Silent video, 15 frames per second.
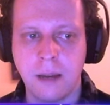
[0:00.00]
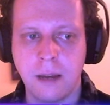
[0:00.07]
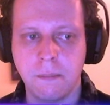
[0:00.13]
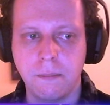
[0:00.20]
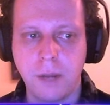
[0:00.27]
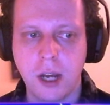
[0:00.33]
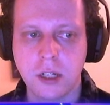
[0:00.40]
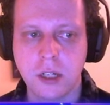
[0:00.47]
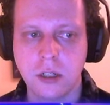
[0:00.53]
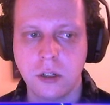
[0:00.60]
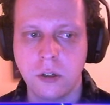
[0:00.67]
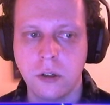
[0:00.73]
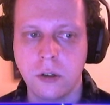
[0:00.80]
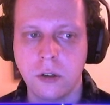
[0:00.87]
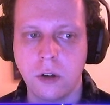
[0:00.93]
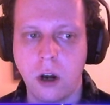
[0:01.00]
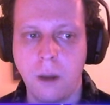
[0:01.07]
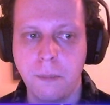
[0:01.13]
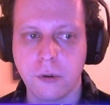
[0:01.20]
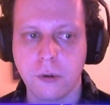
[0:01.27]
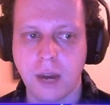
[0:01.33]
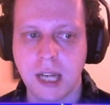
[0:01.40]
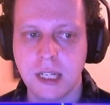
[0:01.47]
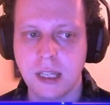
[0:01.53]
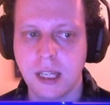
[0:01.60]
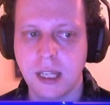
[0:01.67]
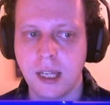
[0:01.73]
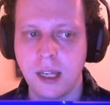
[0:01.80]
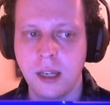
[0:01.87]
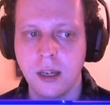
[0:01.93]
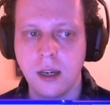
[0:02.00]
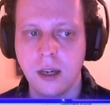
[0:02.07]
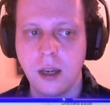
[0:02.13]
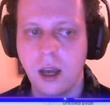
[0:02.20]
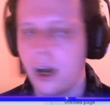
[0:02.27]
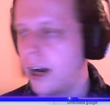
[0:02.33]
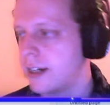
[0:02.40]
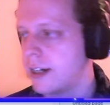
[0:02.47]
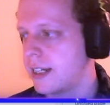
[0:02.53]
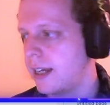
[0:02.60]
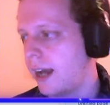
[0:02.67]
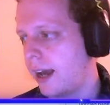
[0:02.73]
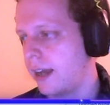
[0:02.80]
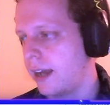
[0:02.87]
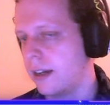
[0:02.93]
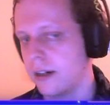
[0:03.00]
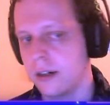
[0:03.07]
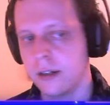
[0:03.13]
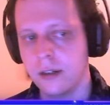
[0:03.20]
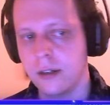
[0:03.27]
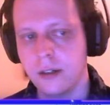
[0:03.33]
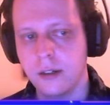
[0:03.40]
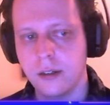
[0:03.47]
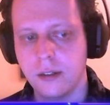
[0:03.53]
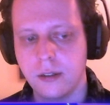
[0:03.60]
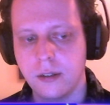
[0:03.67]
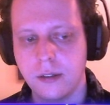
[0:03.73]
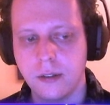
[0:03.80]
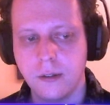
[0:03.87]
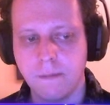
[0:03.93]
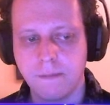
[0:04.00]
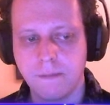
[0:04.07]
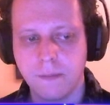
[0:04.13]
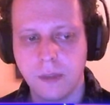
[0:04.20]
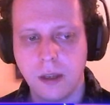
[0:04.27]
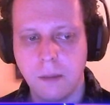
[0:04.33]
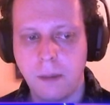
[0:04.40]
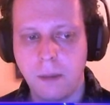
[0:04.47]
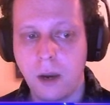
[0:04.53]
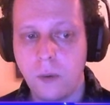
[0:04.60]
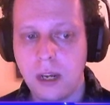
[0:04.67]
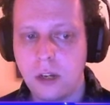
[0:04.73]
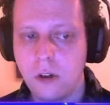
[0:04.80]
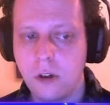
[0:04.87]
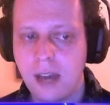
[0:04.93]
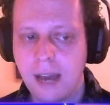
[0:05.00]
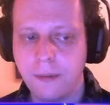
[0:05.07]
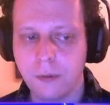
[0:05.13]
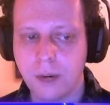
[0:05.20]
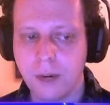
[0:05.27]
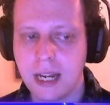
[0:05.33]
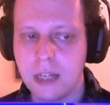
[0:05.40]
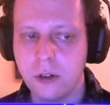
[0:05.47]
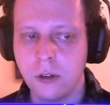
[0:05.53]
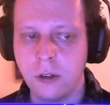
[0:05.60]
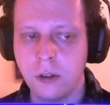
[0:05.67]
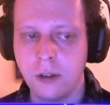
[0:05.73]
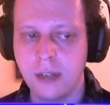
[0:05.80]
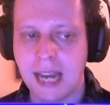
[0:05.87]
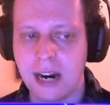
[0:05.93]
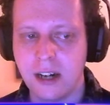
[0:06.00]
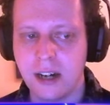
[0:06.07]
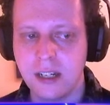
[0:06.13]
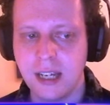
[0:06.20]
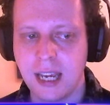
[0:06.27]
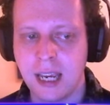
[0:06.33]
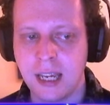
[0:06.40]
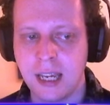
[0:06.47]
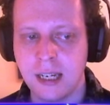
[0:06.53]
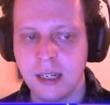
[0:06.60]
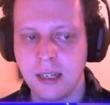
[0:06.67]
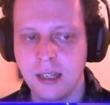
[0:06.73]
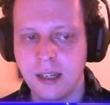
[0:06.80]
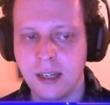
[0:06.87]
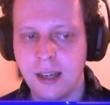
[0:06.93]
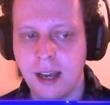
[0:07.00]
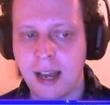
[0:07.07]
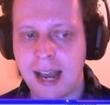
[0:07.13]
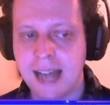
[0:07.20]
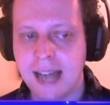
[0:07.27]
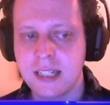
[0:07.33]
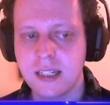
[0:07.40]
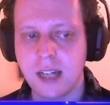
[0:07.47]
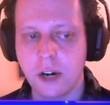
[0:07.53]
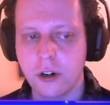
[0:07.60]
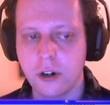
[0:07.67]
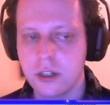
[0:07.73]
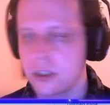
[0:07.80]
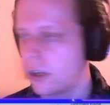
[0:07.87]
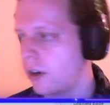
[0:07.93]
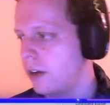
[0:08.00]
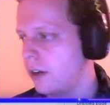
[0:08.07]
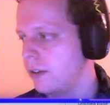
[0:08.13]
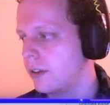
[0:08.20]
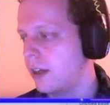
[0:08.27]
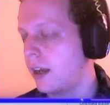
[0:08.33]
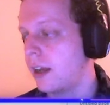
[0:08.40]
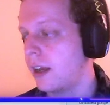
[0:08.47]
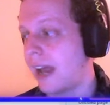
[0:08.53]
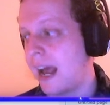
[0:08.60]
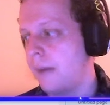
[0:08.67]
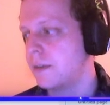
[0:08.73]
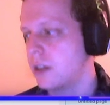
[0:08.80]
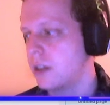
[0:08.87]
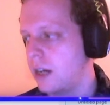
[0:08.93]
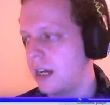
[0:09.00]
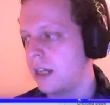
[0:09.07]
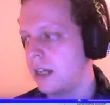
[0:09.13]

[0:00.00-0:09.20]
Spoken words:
person who operates the Hearty Hiker. But we do have a really cool character in Astarasoro, the absolutely